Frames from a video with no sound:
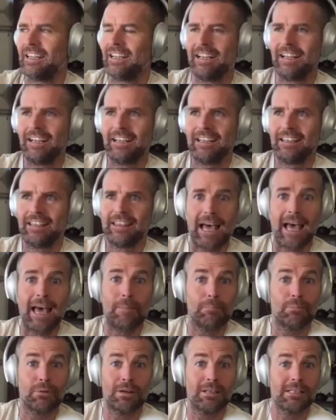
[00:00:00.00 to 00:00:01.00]

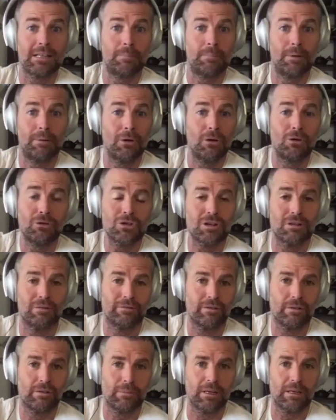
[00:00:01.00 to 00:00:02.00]
that brings up emotion
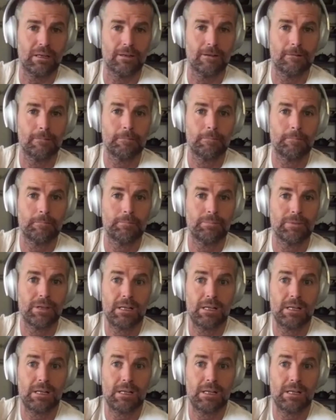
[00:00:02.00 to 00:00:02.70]
for me. Yeah. It